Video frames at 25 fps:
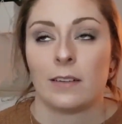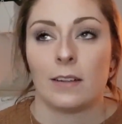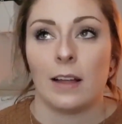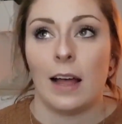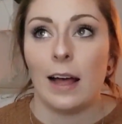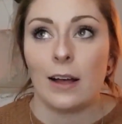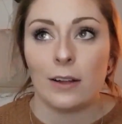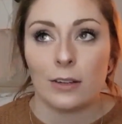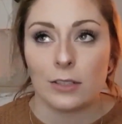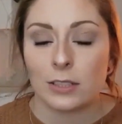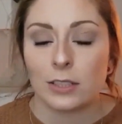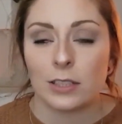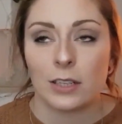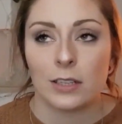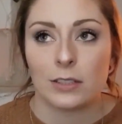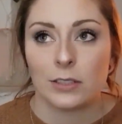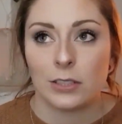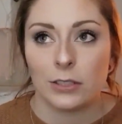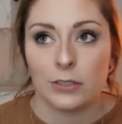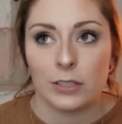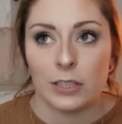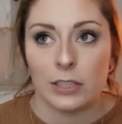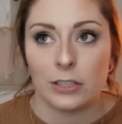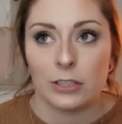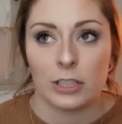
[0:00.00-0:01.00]
else to
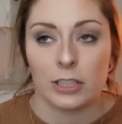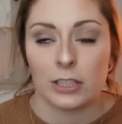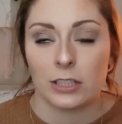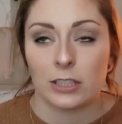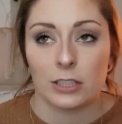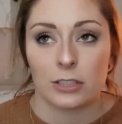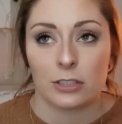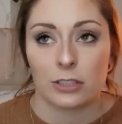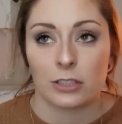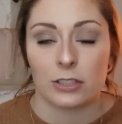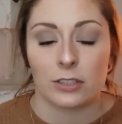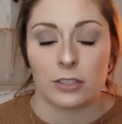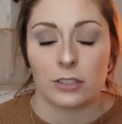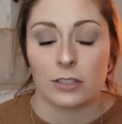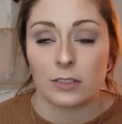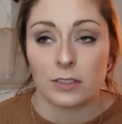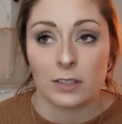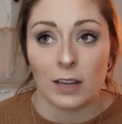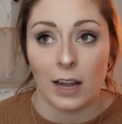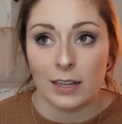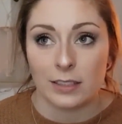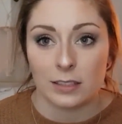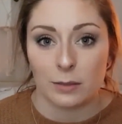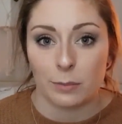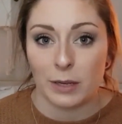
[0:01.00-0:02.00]
teach English, because there's
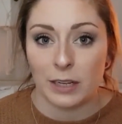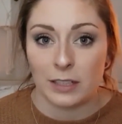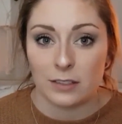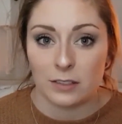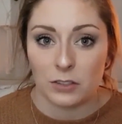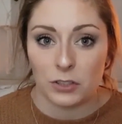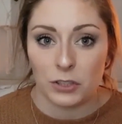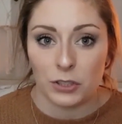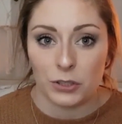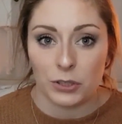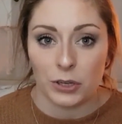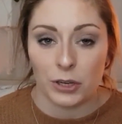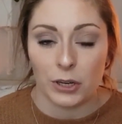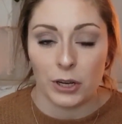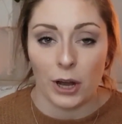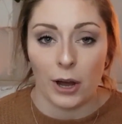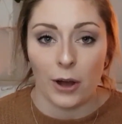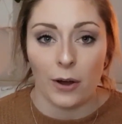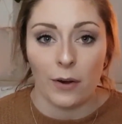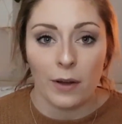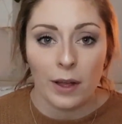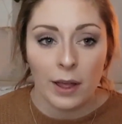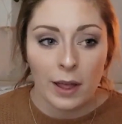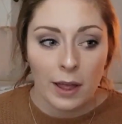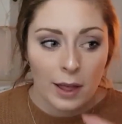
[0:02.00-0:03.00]
lots of places you could
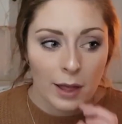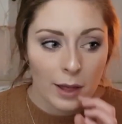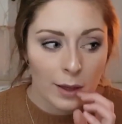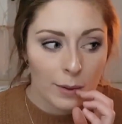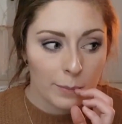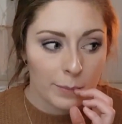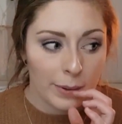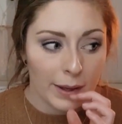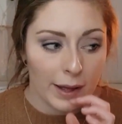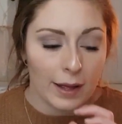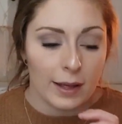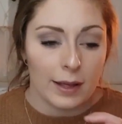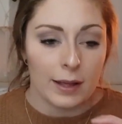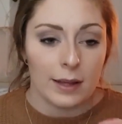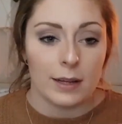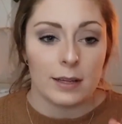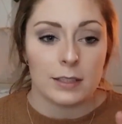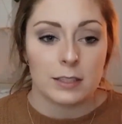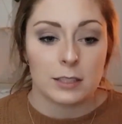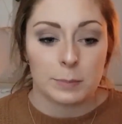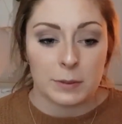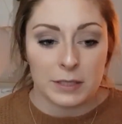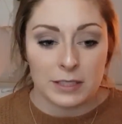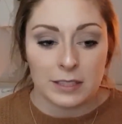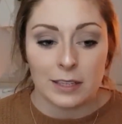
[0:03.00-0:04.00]
go. But
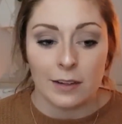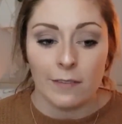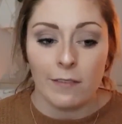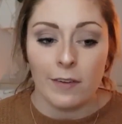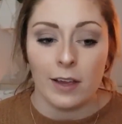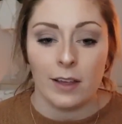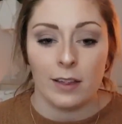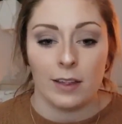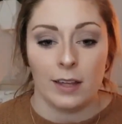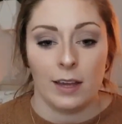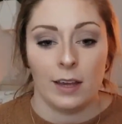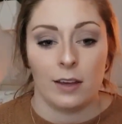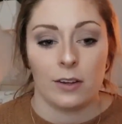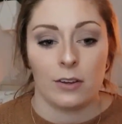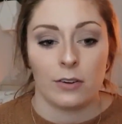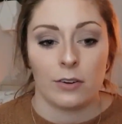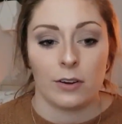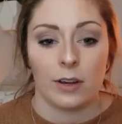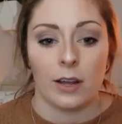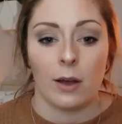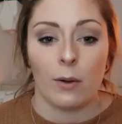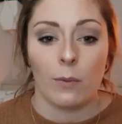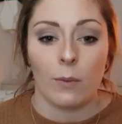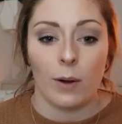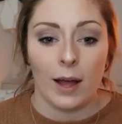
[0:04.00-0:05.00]
specifically in
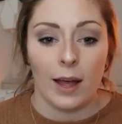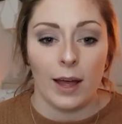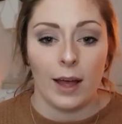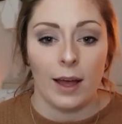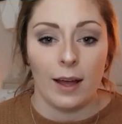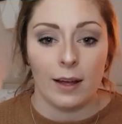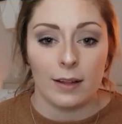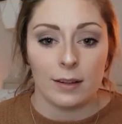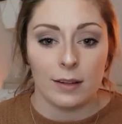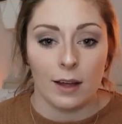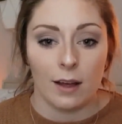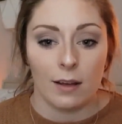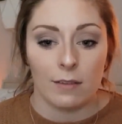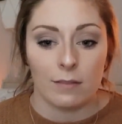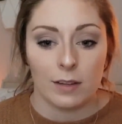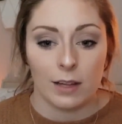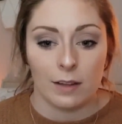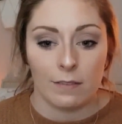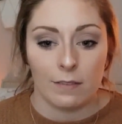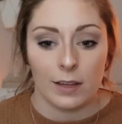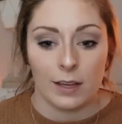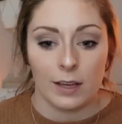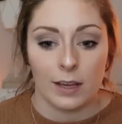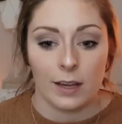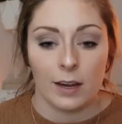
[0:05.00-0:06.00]
Korea, why I love
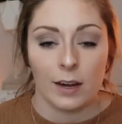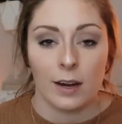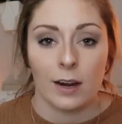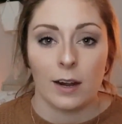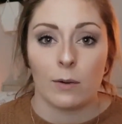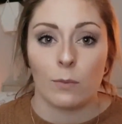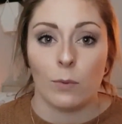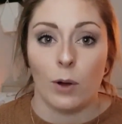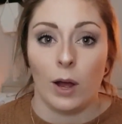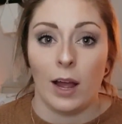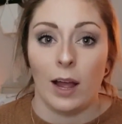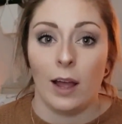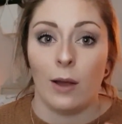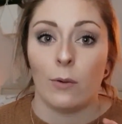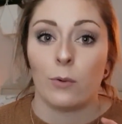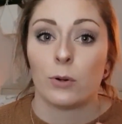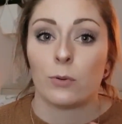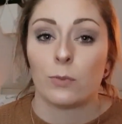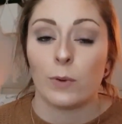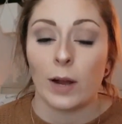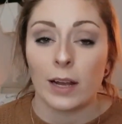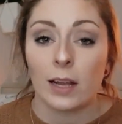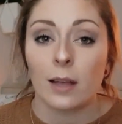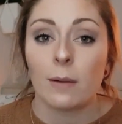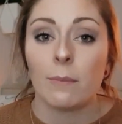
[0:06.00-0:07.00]
living here and why I
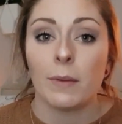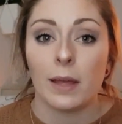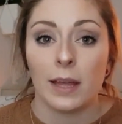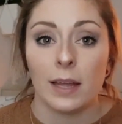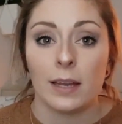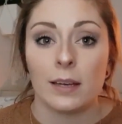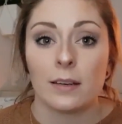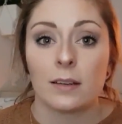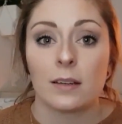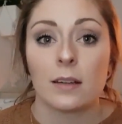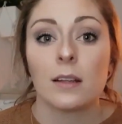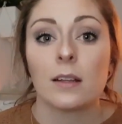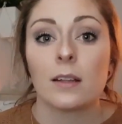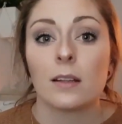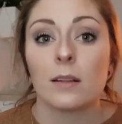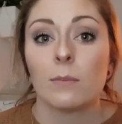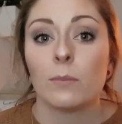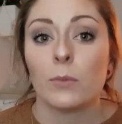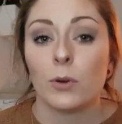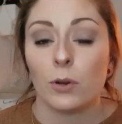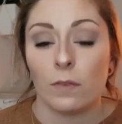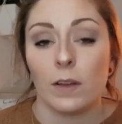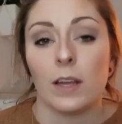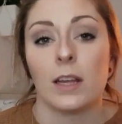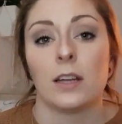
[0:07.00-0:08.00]
would recommend
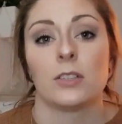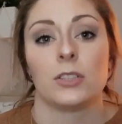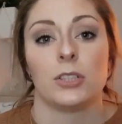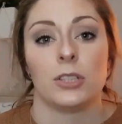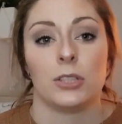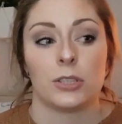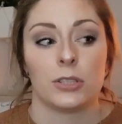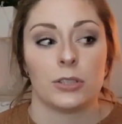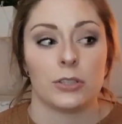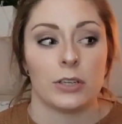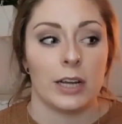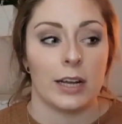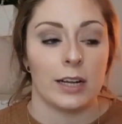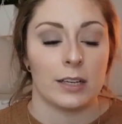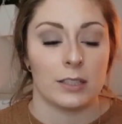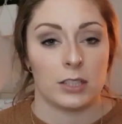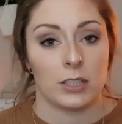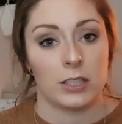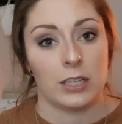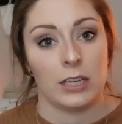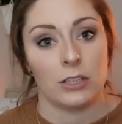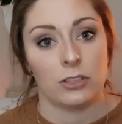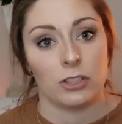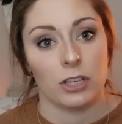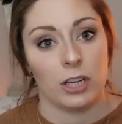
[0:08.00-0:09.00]
moving to Korea to
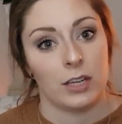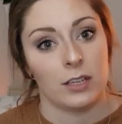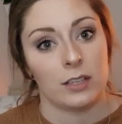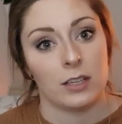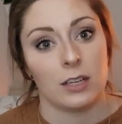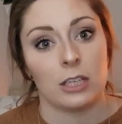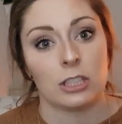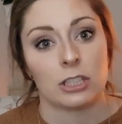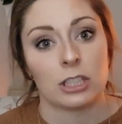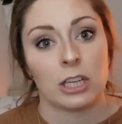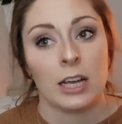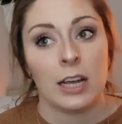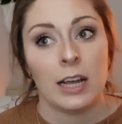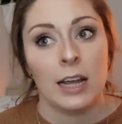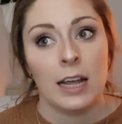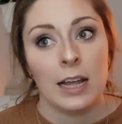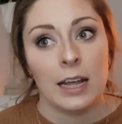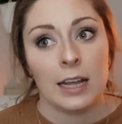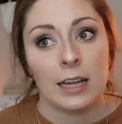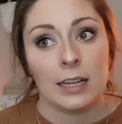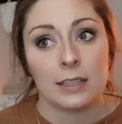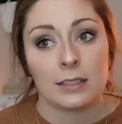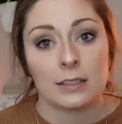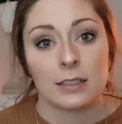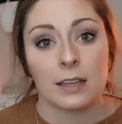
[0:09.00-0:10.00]
teach English
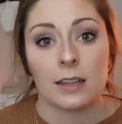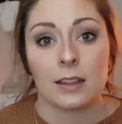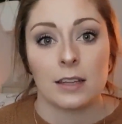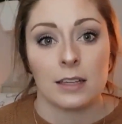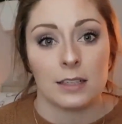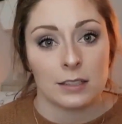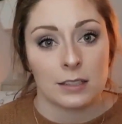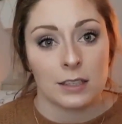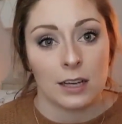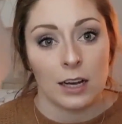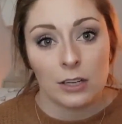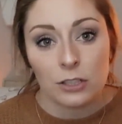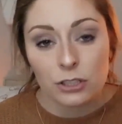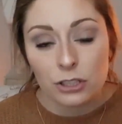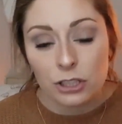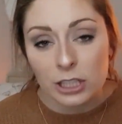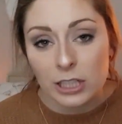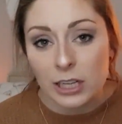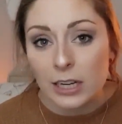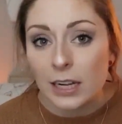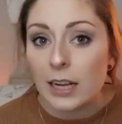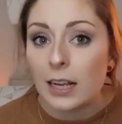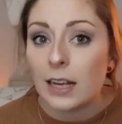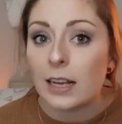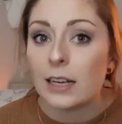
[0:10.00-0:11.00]
is this
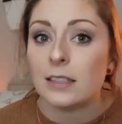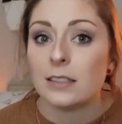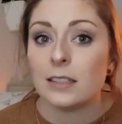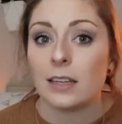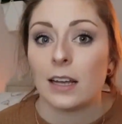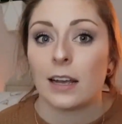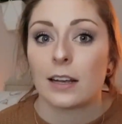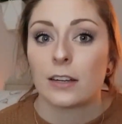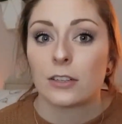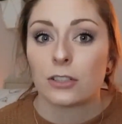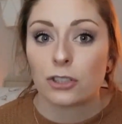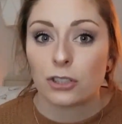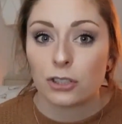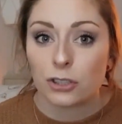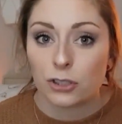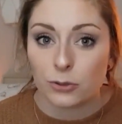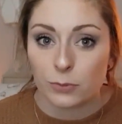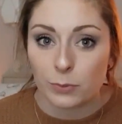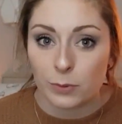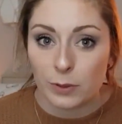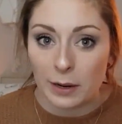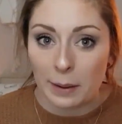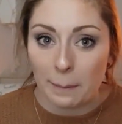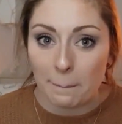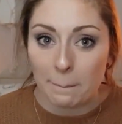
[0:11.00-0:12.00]
country is
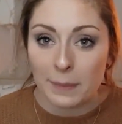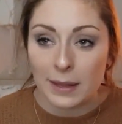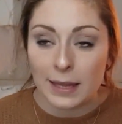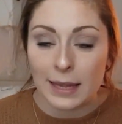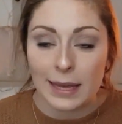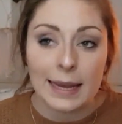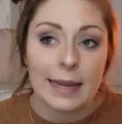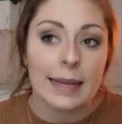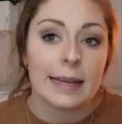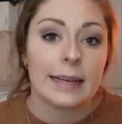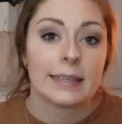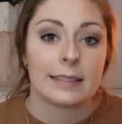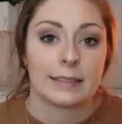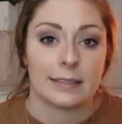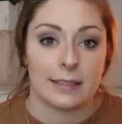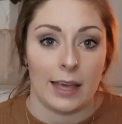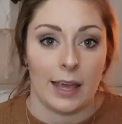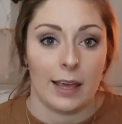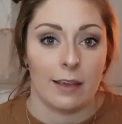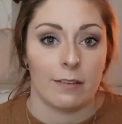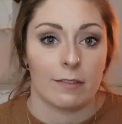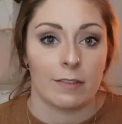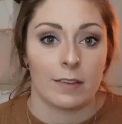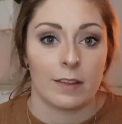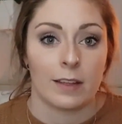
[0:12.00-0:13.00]
extremely
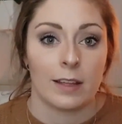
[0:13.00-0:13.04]
safe.